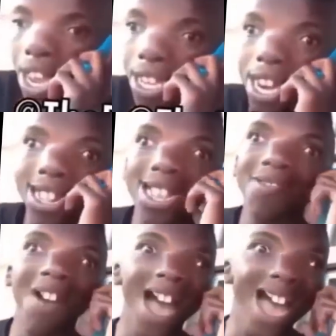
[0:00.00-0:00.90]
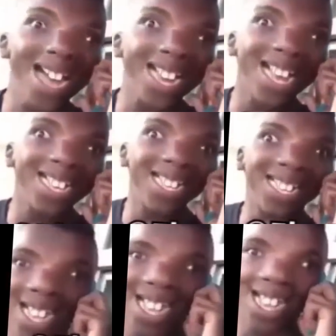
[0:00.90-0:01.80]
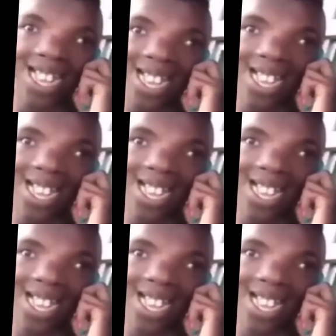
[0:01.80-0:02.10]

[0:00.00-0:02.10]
Hey, so I think it's my eye. Hey, what somebody